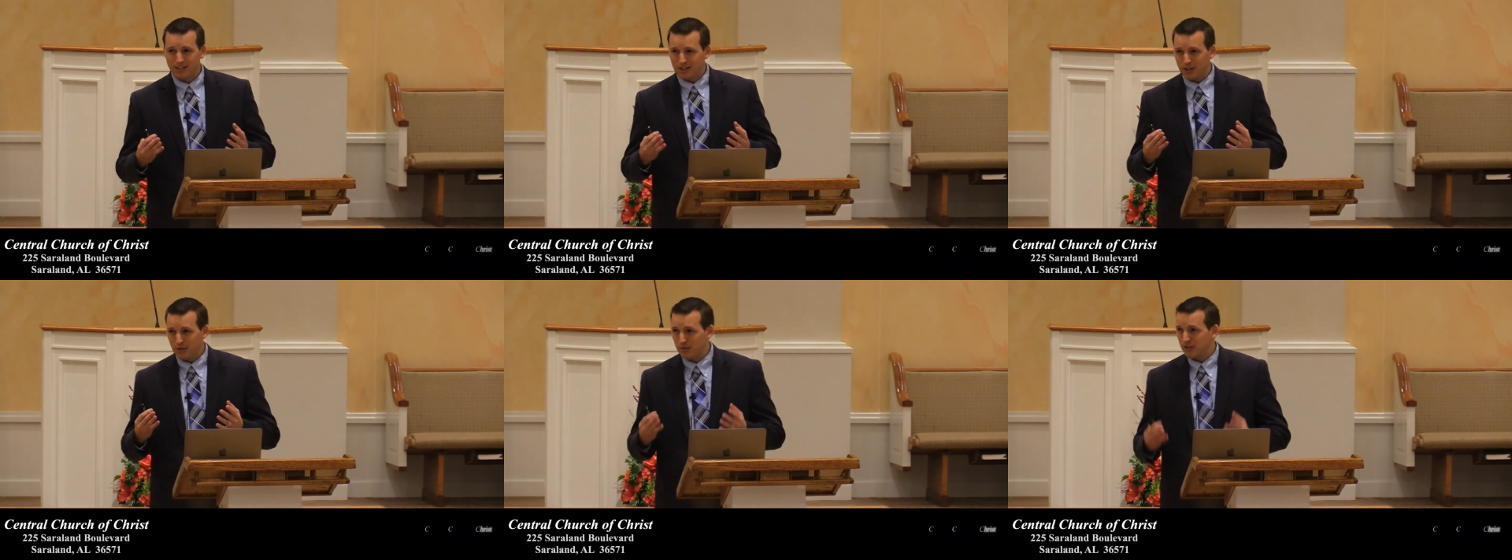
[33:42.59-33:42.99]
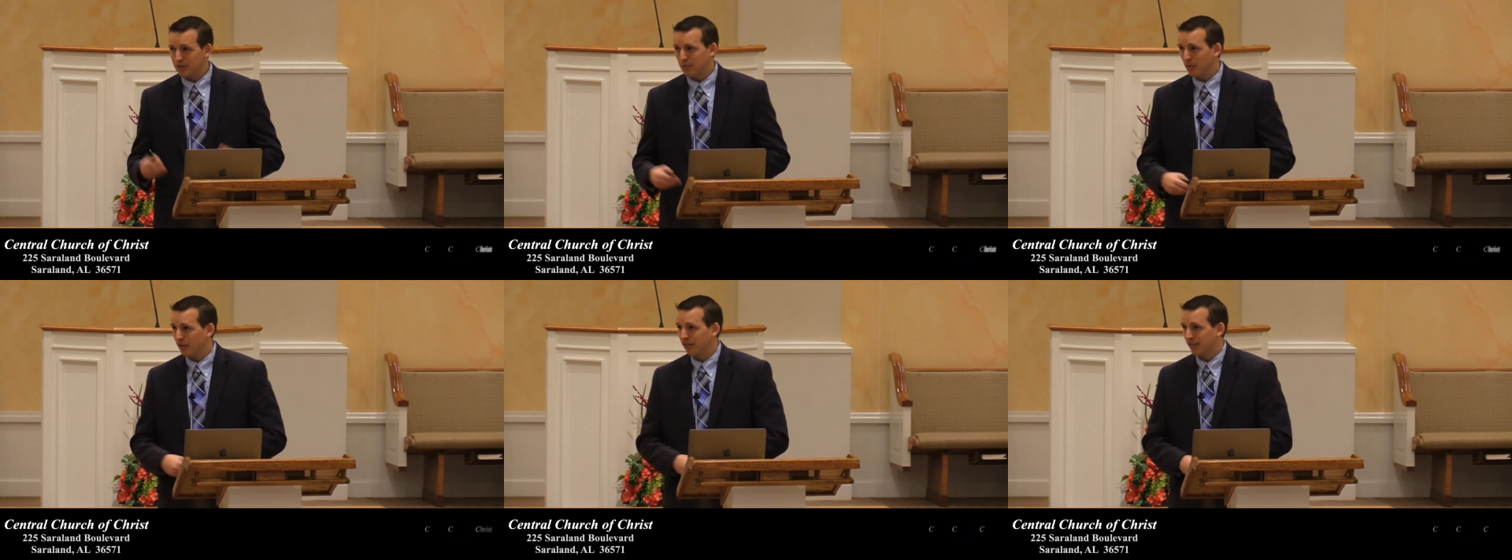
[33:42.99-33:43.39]
you
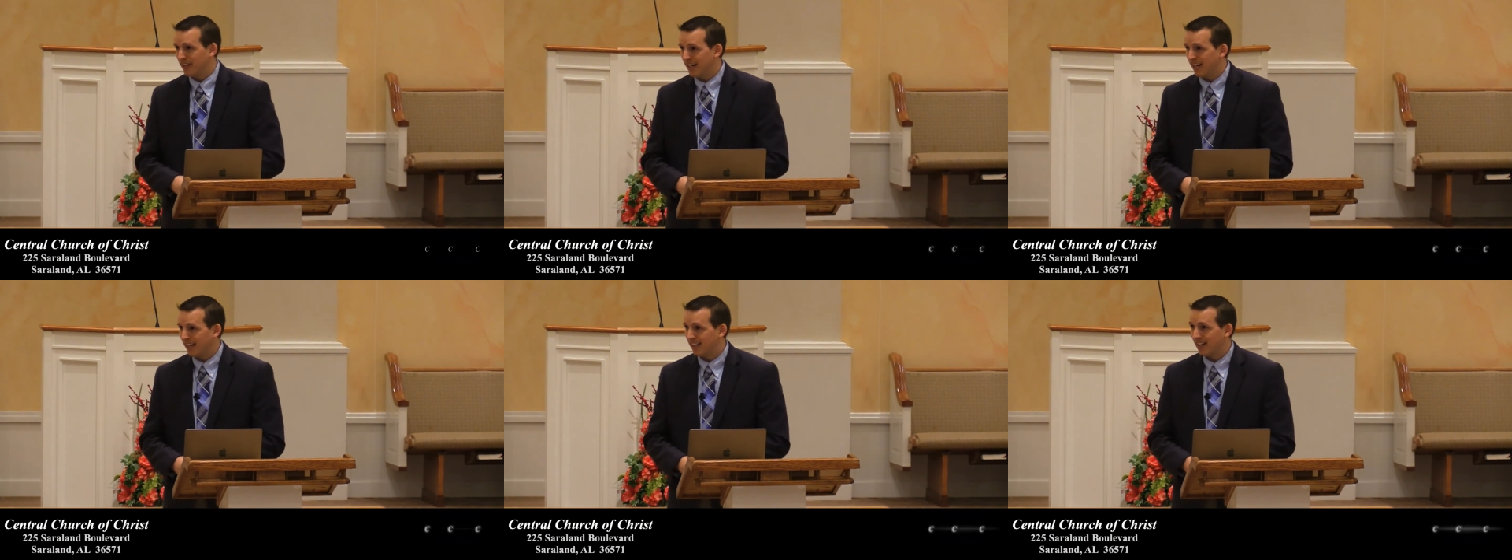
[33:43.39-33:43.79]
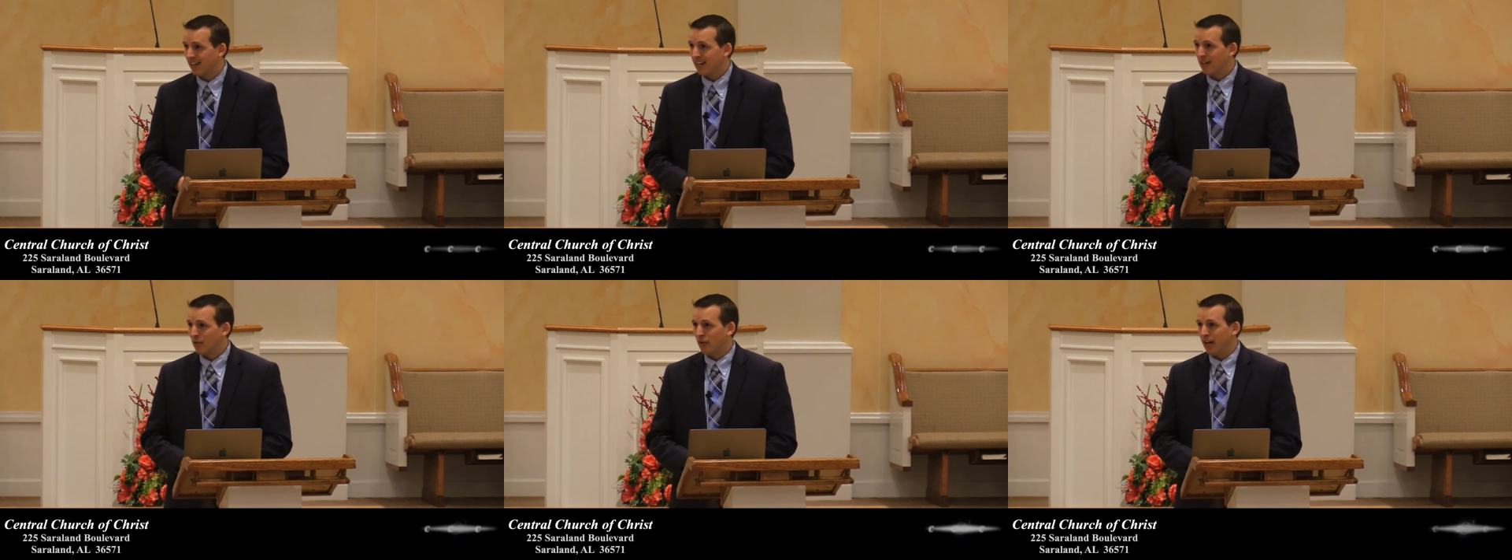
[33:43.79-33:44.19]
just wouldn't think
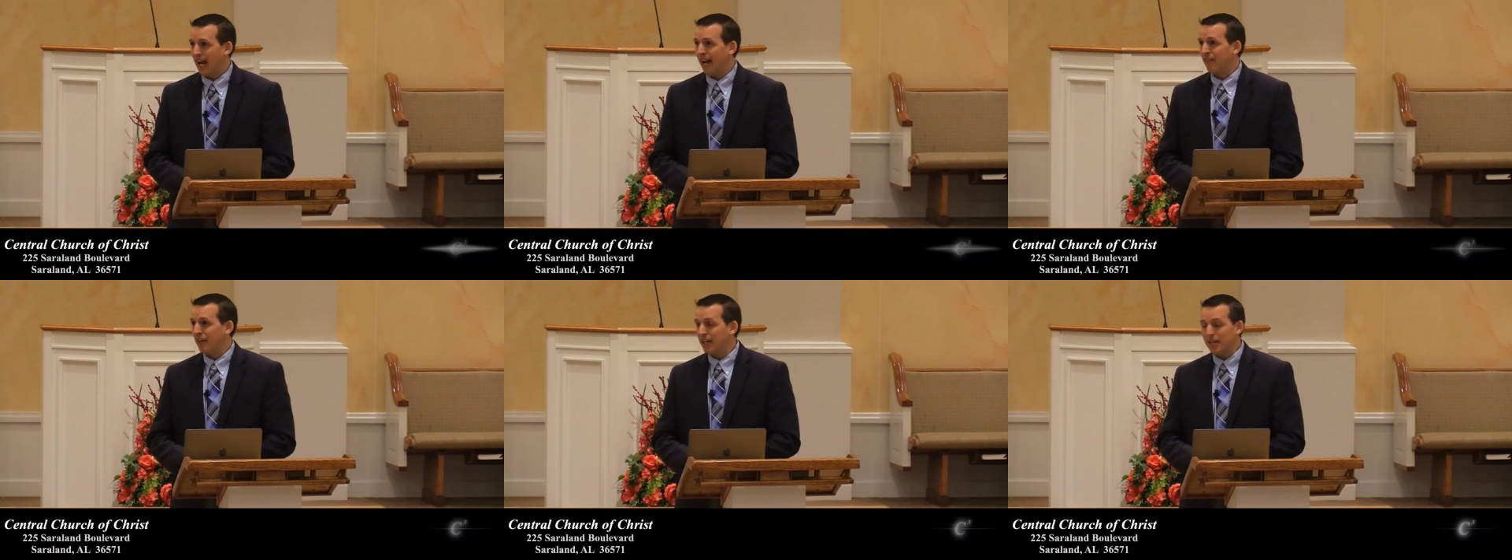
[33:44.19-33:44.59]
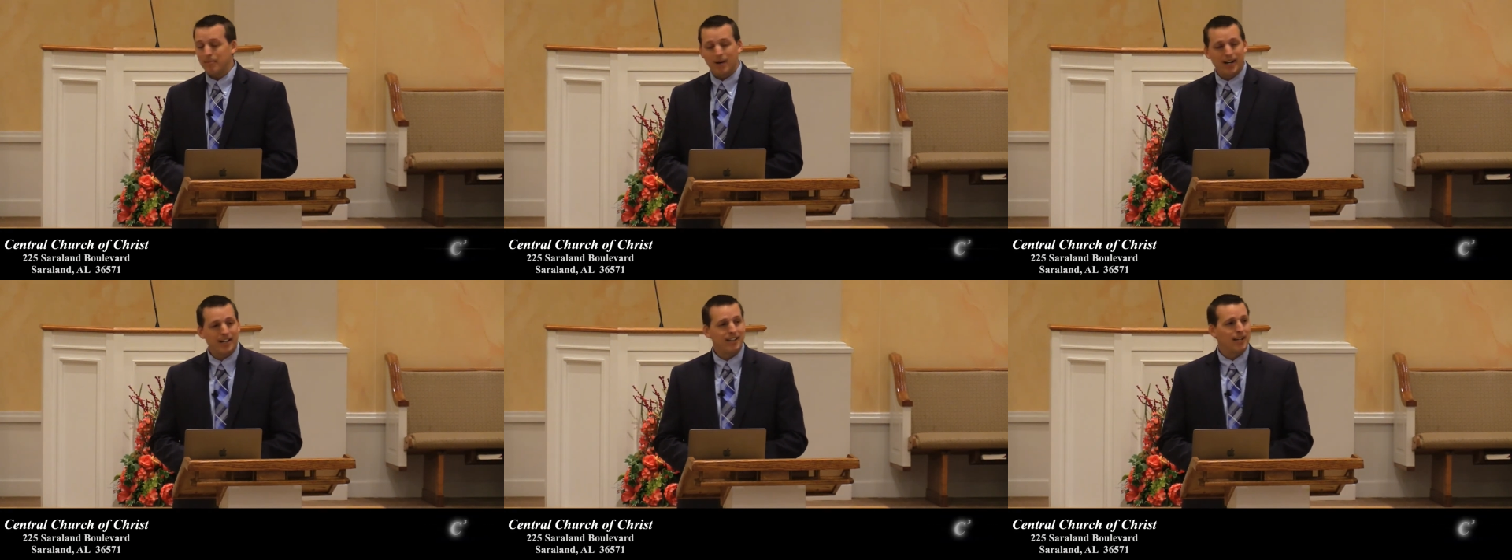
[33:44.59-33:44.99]
would have
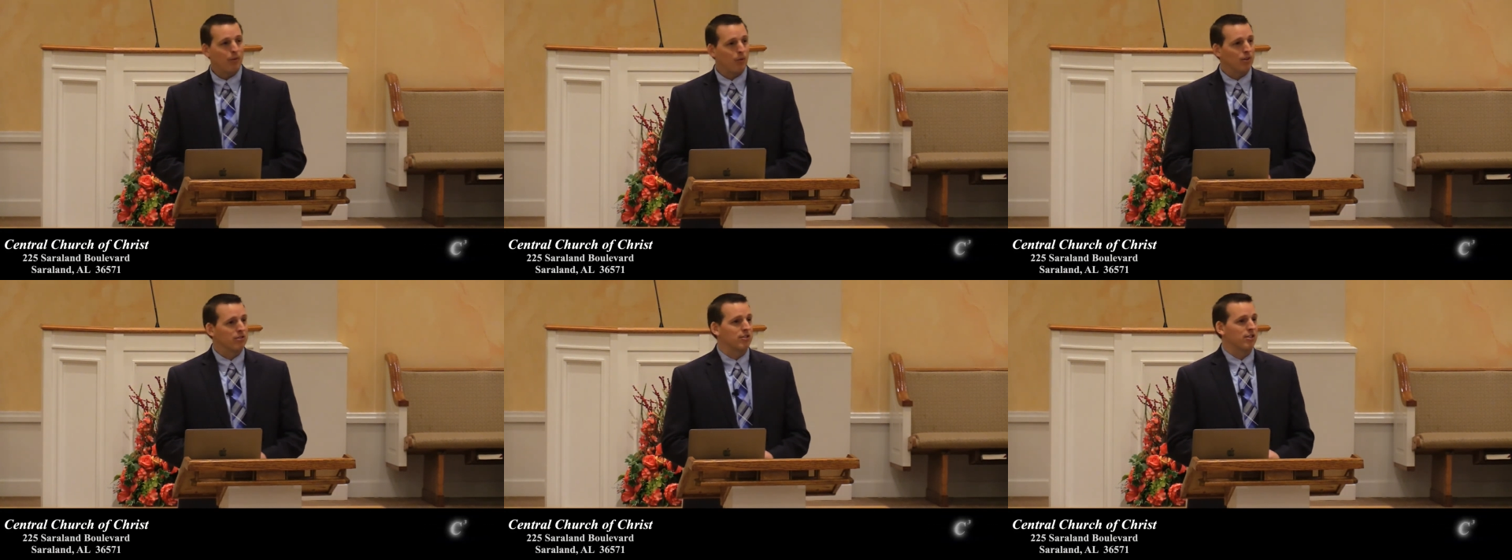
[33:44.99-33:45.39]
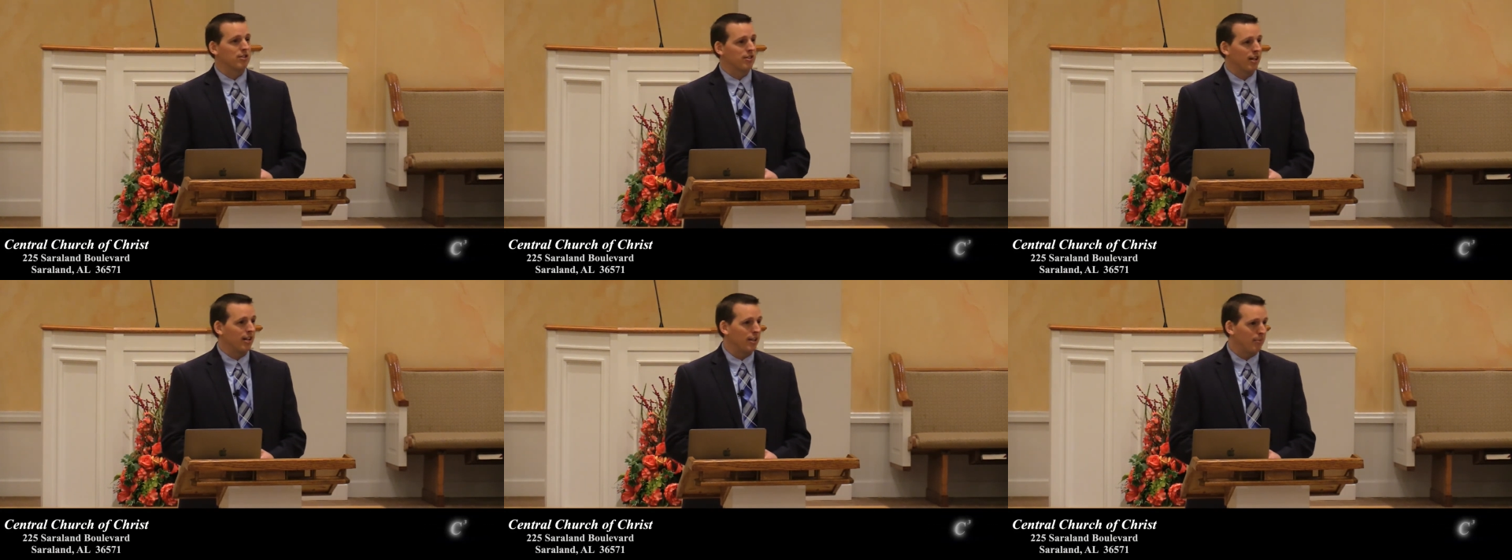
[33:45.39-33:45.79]
anybody that wants to
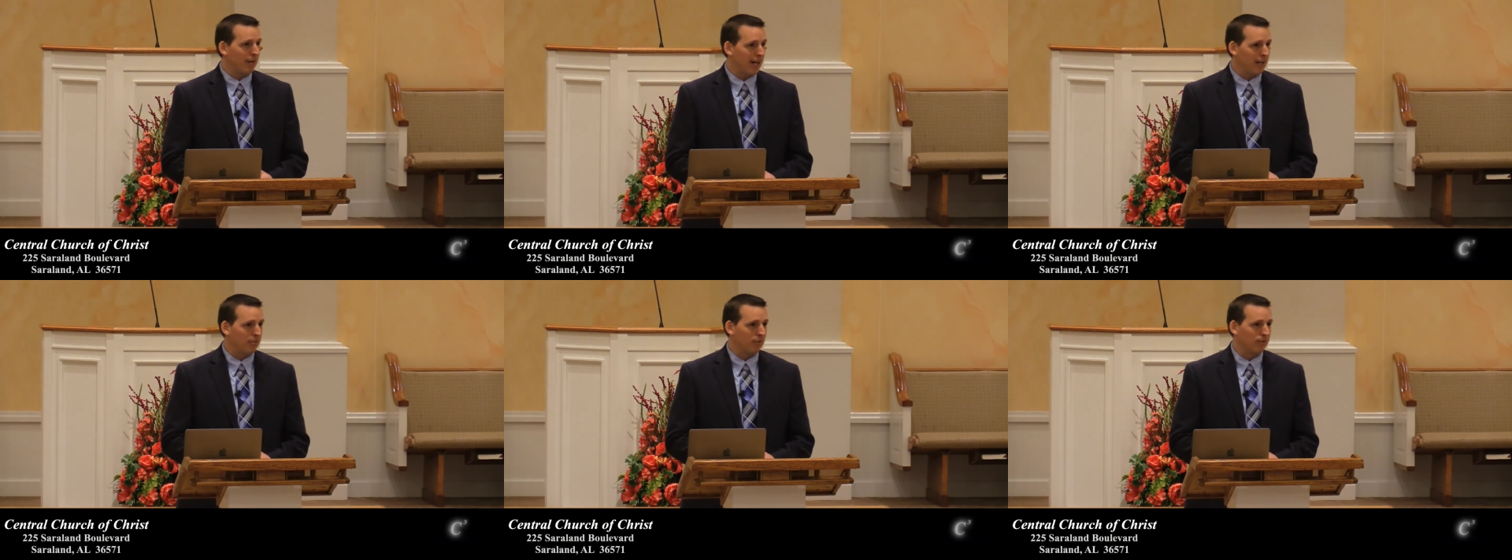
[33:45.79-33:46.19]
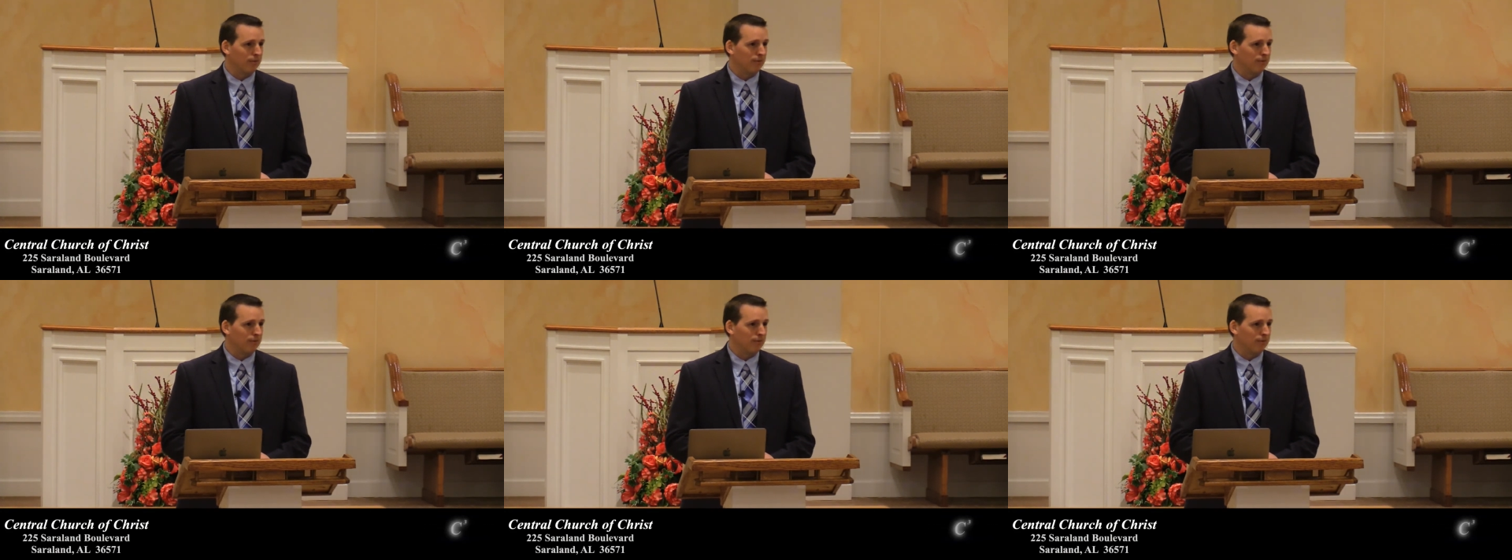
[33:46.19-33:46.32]
study the Bible.